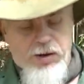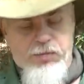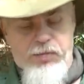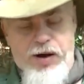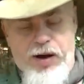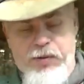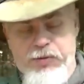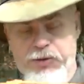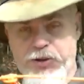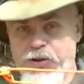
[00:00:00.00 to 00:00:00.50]

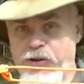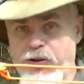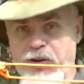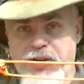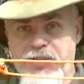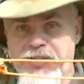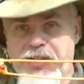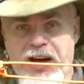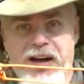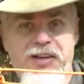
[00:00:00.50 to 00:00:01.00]
But I'm sure
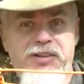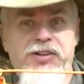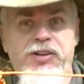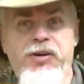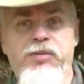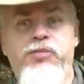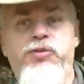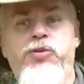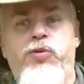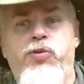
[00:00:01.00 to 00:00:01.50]
it's got
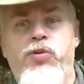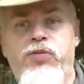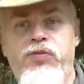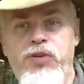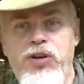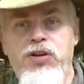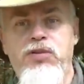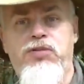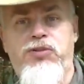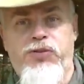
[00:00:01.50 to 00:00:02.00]
some sort of
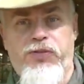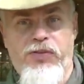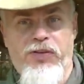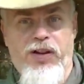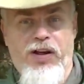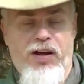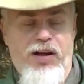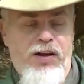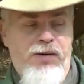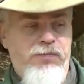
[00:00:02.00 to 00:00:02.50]
use for
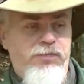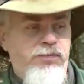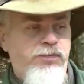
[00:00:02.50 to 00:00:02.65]
that.